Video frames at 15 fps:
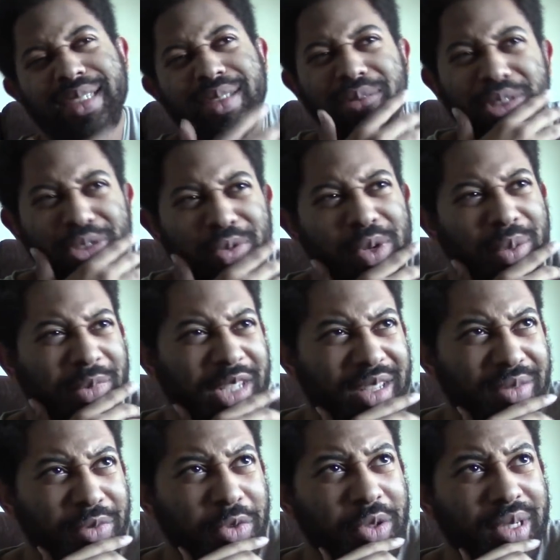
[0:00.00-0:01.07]
what's the word I'm
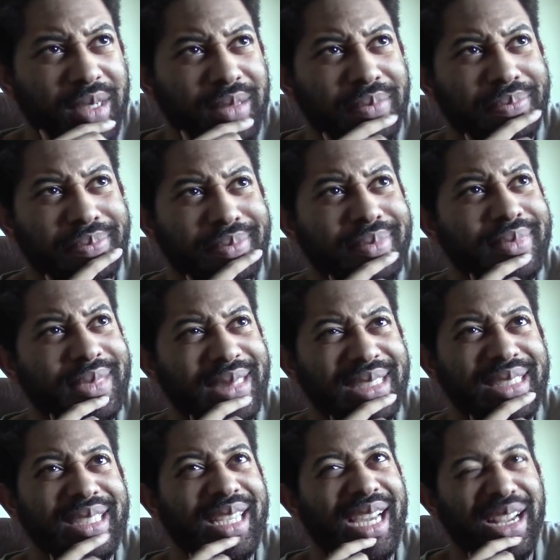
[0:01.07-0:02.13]
looking for?
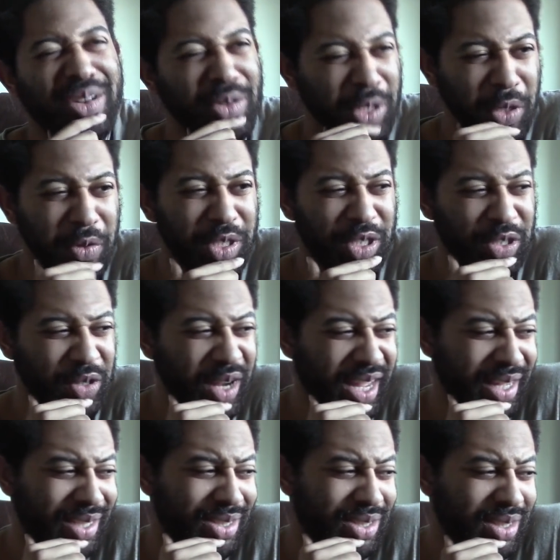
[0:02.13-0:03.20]
Yeah, I don't go with
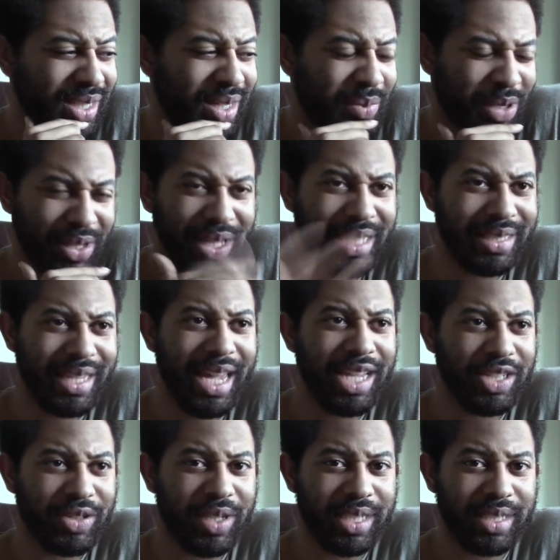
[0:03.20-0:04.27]
strange, but I think
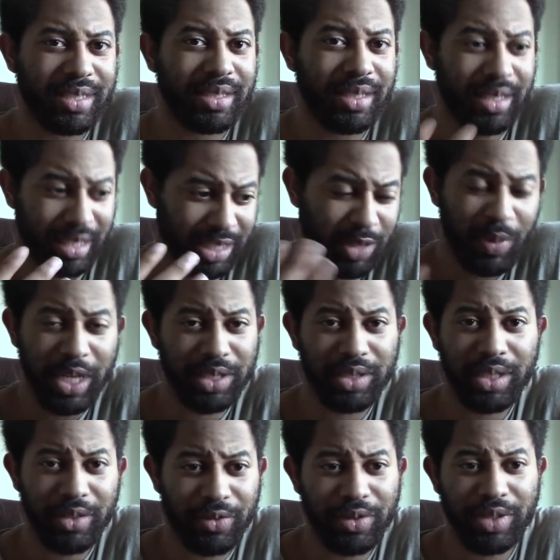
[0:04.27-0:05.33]
dangerous,
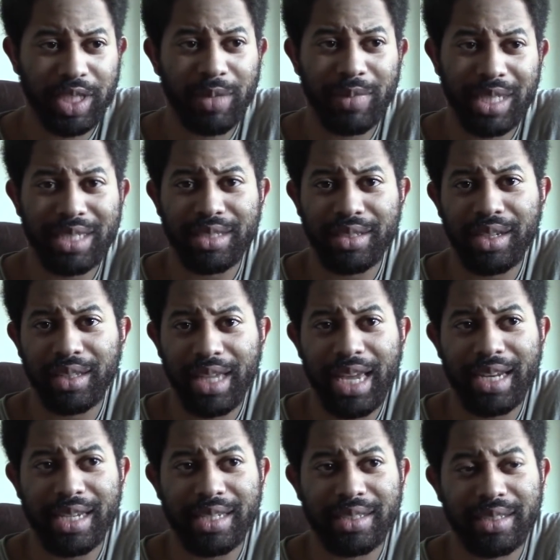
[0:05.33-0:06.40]
especially for some of these young
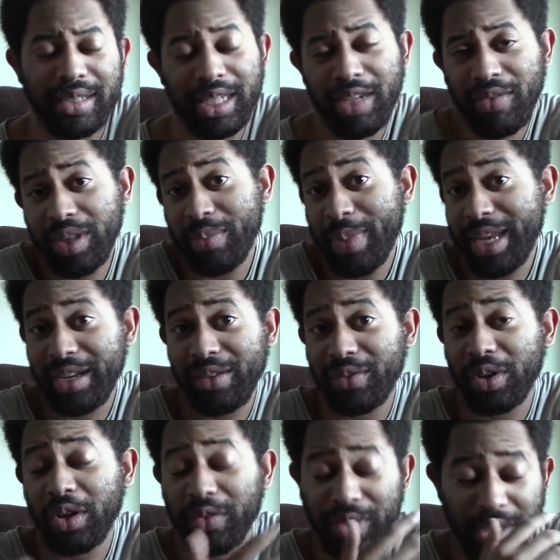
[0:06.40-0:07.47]
ladies, and even the men
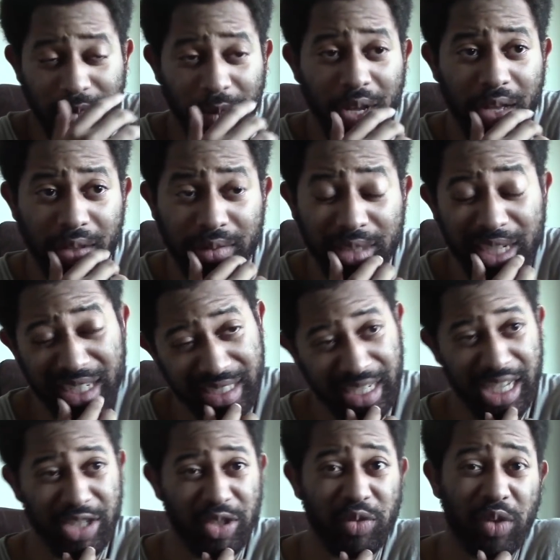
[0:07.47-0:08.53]
involved as well, it's kind of
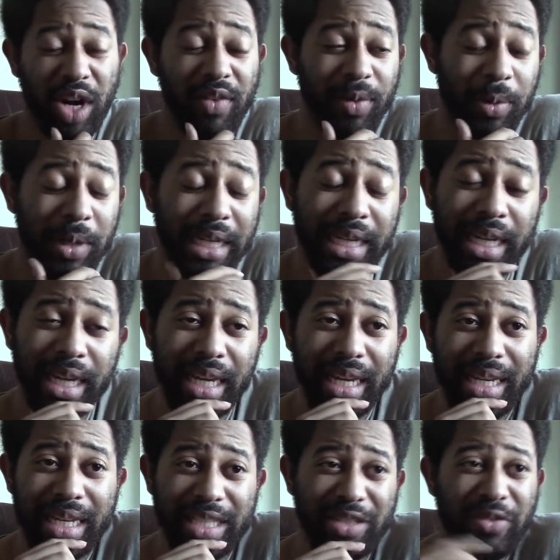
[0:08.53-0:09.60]
dangerous for everyone,
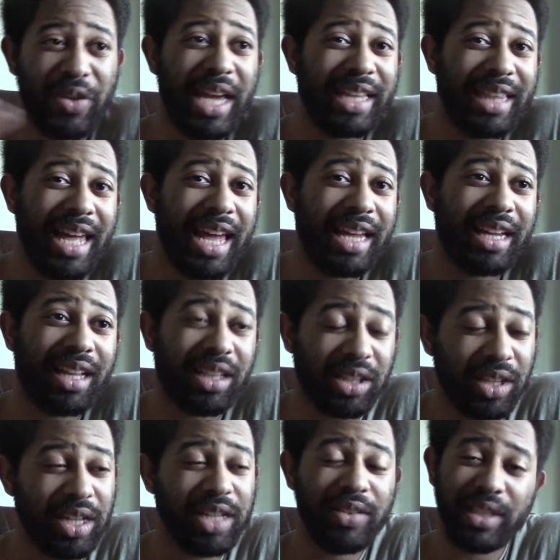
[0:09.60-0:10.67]
is the fact that a
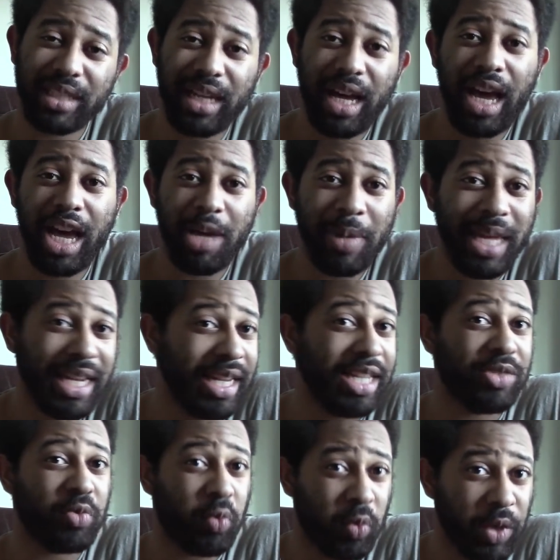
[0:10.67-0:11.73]
lot of the time, it
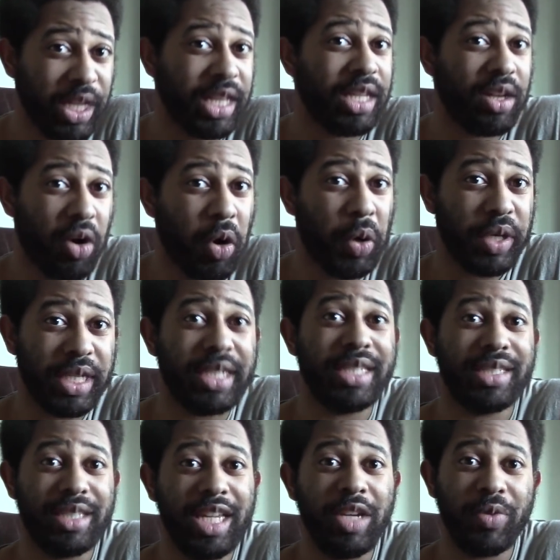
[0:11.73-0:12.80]
is really hard to
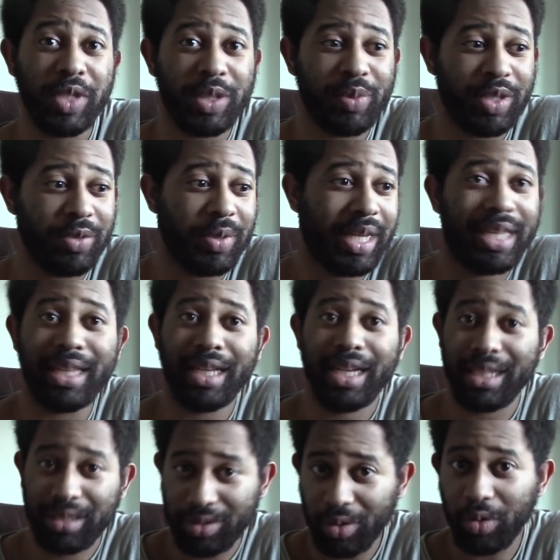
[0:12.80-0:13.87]
distinguish between
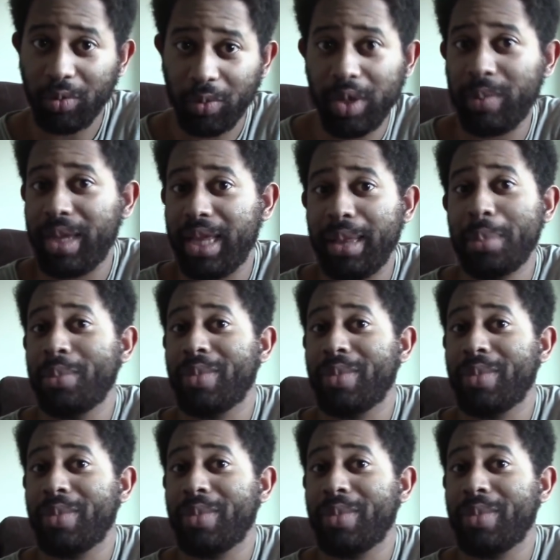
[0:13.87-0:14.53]
adult women